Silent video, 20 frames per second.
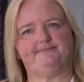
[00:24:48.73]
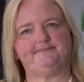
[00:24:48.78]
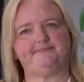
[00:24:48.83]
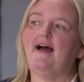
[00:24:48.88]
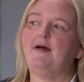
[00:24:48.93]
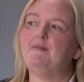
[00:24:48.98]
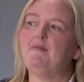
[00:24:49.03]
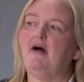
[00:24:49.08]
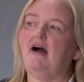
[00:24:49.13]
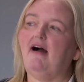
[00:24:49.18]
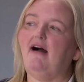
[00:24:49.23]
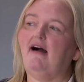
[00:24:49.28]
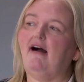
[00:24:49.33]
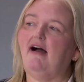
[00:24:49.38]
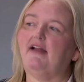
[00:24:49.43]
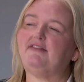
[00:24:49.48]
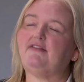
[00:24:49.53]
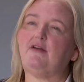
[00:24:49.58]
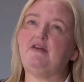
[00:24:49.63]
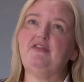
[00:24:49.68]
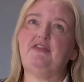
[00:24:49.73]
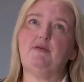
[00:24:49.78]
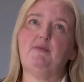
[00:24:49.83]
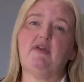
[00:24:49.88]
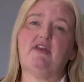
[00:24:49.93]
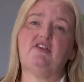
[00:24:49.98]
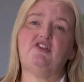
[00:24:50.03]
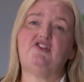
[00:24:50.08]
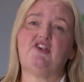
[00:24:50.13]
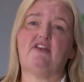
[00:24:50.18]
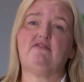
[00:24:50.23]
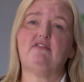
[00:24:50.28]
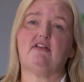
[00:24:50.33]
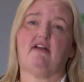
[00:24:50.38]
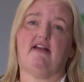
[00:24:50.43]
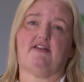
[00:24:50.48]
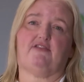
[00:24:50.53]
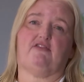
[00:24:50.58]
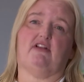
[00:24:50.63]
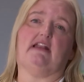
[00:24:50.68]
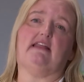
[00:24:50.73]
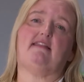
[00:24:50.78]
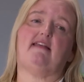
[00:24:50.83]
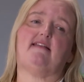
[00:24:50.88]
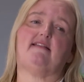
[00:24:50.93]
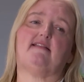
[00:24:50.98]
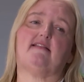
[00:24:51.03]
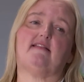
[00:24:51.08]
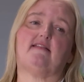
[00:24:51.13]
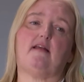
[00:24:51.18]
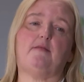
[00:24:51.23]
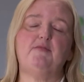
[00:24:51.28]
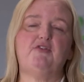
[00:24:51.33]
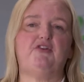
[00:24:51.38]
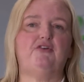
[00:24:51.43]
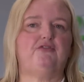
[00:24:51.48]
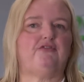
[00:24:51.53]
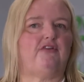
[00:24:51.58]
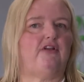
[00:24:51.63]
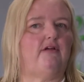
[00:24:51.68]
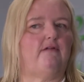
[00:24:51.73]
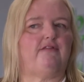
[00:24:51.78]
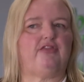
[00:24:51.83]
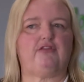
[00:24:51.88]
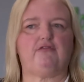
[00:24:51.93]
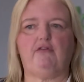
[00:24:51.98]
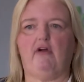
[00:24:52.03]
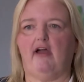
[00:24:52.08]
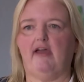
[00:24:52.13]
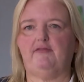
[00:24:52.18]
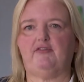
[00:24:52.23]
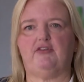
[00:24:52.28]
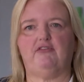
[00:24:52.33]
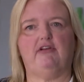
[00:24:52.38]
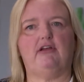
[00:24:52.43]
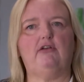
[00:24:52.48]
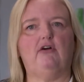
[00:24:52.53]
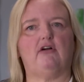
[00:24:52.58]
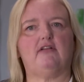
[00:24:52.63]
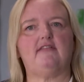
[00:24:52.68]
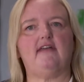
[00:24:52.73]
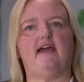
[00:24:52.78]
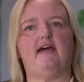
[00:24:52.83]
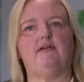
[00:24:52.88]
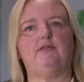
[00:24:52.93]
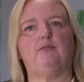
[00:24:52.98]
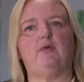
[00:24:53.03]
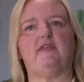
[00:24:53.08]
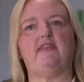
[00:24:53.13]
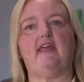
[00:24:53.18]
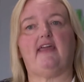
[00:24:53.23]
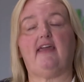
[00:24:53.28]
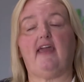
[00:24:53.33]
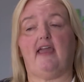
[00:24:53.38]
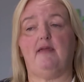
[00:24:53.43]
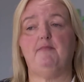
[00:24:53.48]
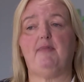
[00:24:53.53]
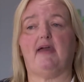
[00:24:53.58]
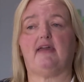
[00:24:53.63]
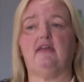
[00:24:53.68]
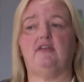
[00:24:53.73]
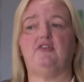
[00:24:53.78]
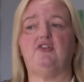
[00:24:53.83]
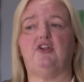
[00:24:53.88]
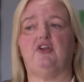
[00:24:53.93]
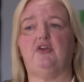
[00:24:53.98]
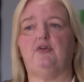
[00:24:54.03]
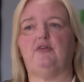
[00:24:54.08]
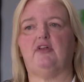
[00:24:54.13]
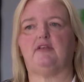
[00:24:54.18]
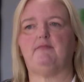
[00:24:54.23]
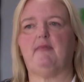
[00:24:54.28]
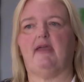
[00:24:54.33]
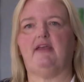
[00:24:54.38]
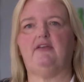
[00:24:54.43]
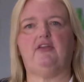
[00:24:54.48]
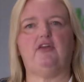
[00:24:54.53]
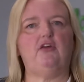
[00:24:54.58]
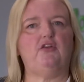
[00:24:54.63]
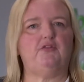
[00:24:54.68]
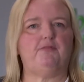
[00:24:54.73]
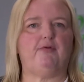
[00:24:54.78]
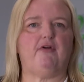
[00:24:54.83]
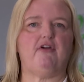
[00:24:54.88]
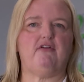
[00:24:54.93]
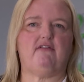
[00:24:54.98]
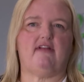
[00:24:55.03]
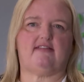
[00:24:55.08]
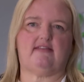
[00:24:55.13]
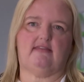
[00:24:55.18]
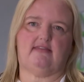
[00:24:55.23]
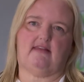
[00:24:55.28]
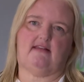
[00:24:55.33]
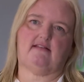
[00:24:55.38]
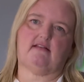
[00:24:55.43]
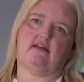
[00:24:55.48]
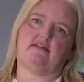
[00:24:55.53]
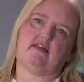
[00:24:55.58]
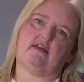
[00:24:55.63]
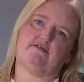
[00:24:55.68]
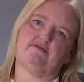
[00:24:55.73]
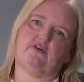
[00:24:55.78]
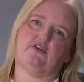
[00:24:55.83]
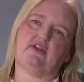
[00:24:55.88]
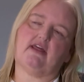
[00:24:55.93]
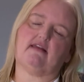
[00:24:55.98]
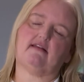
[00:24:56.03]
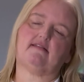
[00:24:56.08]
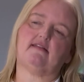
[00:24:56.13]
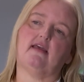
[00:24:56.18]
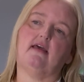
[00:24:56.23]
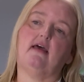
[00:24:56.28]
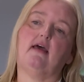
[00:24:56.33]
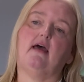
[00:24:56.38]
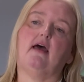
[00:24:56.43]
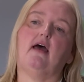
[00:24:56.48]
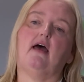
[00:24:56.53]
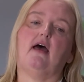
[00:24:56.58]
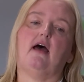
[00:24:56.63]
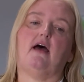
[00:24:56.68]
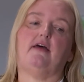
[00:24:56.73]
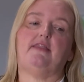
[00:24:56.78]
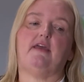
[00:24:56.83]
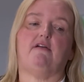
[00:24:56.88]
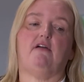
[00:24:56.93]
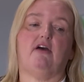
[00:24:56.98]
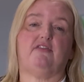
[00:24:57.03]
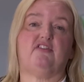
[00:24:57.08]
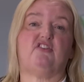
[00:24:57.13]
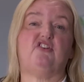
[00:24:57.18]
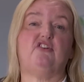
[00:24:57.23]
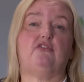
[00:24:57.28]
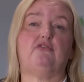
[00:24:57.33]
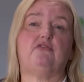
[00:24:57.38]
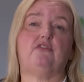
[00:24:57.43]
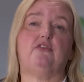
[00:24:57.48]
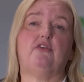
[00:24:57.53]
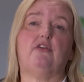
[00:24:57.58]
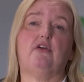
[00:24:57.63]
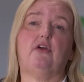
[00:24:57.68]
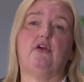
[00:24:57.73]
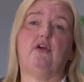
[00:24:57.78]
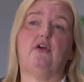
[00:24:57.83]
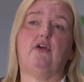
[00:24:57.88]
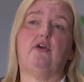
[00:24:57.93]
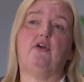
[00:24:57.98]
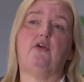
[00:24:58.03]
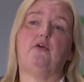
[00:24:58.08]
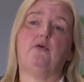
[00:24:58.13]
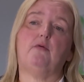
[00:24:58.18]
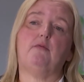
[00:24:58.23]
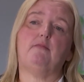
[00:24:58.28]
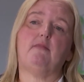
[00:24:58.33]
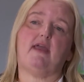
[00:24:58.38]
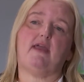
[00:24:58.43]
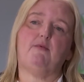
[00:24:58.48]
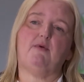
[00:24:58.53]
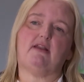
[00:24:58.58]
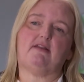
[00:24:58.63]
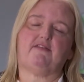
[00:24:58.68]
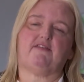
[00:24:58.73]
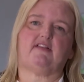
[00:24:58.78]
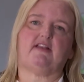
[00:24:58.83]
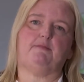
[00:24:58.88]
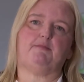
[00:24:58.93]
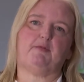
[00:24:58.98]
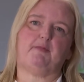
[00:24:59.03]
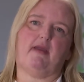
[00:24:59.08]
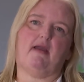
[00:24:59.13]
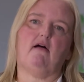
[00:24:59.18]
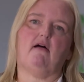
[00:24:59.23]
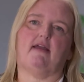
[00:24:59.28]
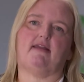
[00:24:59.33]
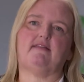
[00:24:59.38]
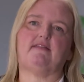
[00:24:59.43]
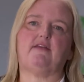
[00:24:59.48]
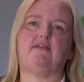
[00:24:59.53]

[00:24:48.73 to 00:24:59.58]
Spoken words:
I don't think we can generalise really. There's some children who have thrived during lockdown when they came back in June, had made huge progress in things like their phonics, and there are other children who may well have slipped behind.